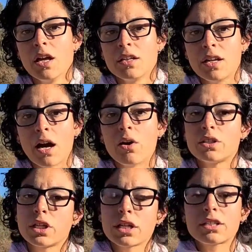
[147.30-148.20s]
Now, a
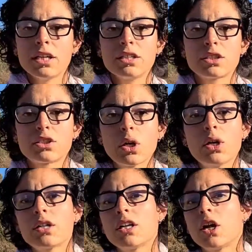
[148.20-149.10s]
dark night of the
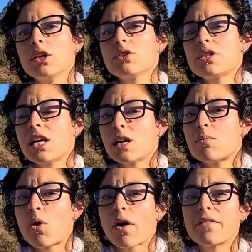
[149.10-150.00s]
soul can also take a
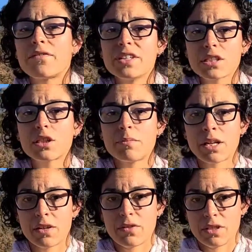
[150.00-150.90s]
more physical
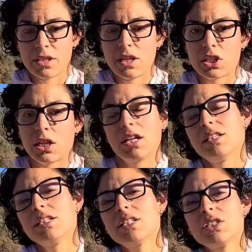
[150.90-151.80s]
manifestation, and
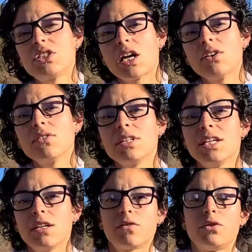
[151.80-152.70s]
this is generally
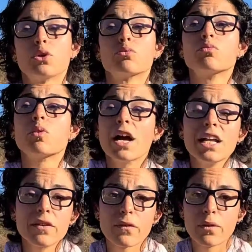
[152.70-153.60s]
if you're
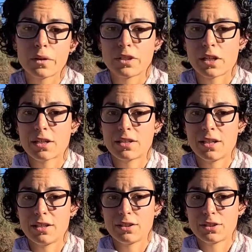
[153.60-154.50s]
ready for a dark
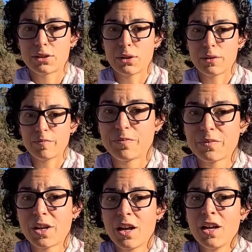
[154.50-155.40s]
night of the soul.
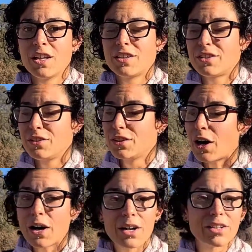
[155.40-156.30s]

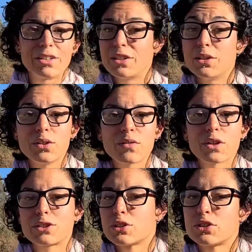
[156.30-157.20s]
God or the
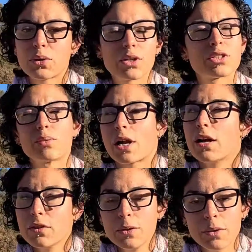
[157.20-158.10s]
universe or source or
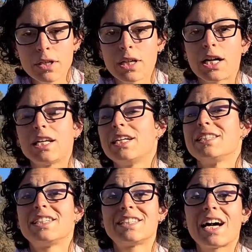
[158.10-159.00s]
whatever you want to call it has
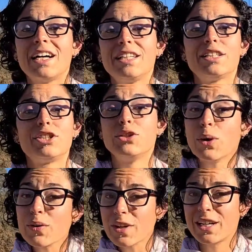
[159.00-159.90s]
decided that
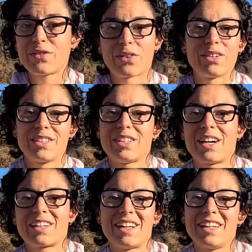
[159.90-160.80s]
you're ready for the
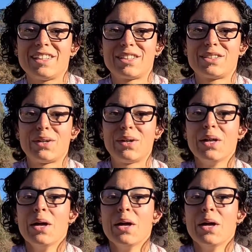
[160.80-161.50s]
dark night of the soul,